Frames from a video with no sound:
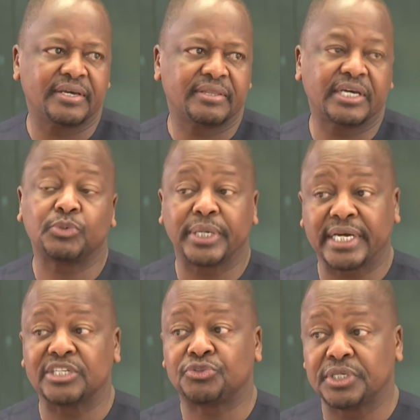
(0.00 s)
that we
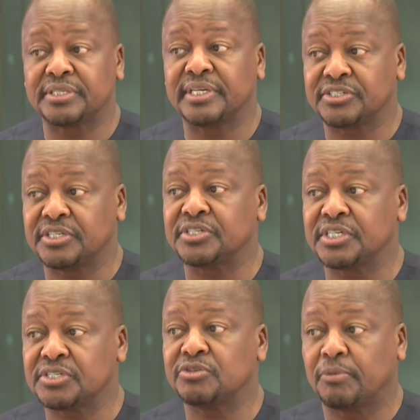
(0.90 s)
can treat this
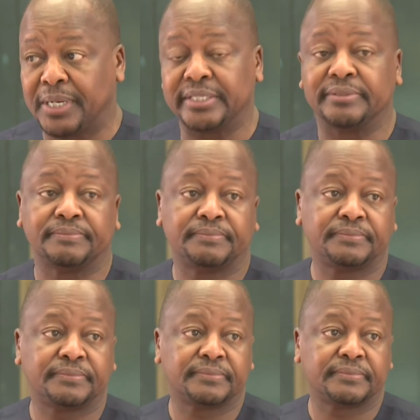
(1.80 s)
disease normally.
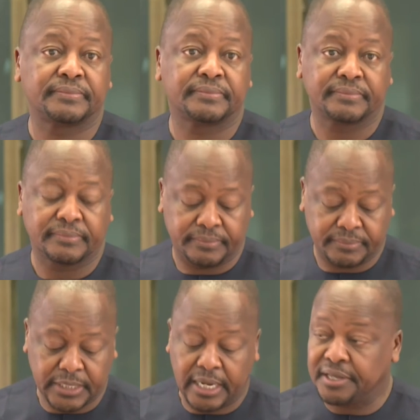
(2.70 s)

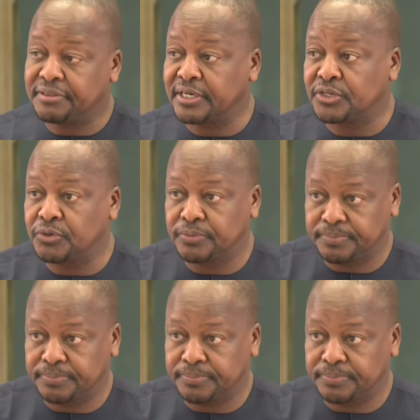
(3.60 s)
I thank you.